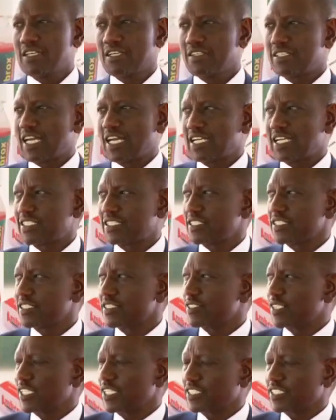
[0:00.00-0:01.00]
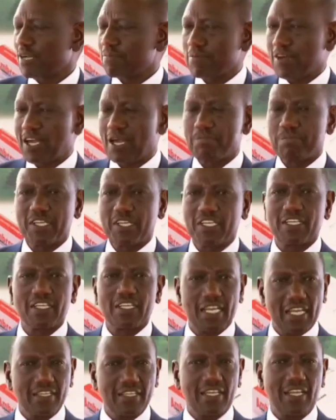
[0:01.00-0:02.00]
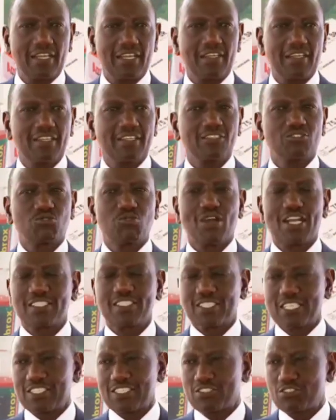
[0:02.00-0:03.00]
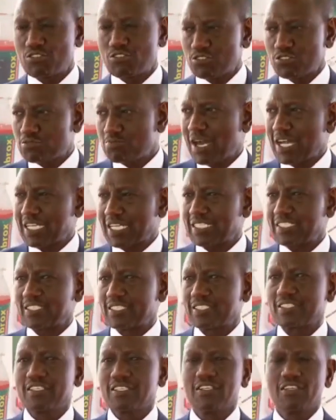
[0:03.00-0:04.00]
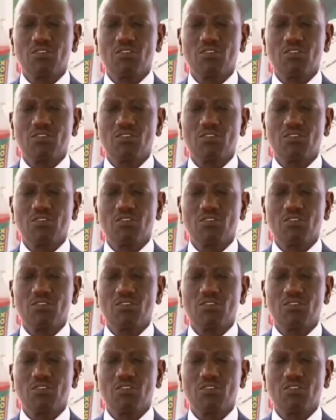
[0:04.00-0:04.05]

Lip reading: that set up camp in Kenya to access those markets.